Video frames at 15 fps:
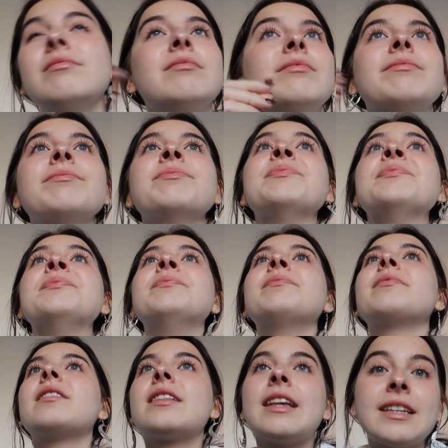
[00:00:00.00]
bit...
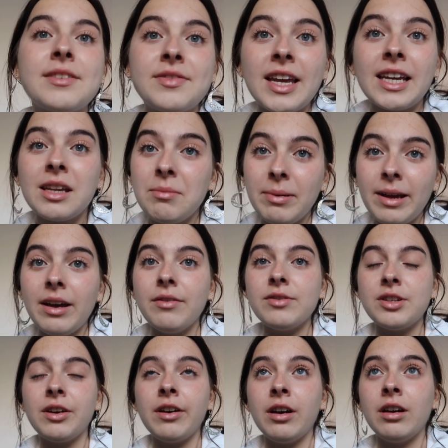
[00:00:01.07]
Things have taken a bit of a
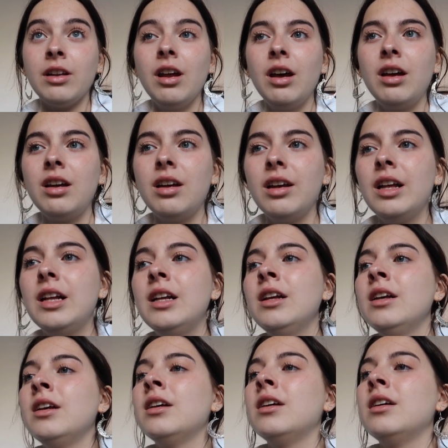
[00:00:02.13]
turn.
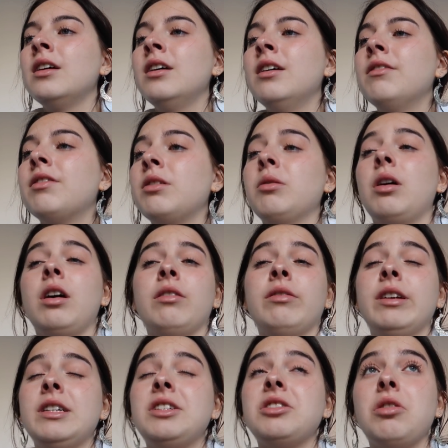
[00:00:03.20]
For the, I
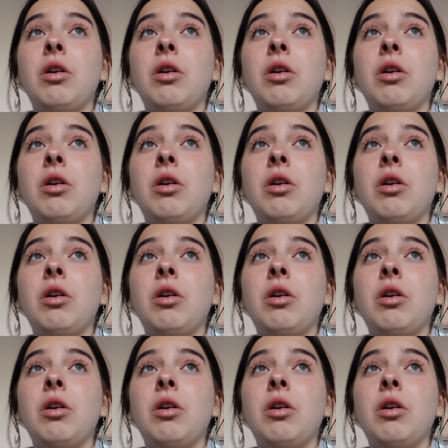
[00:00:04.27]
really do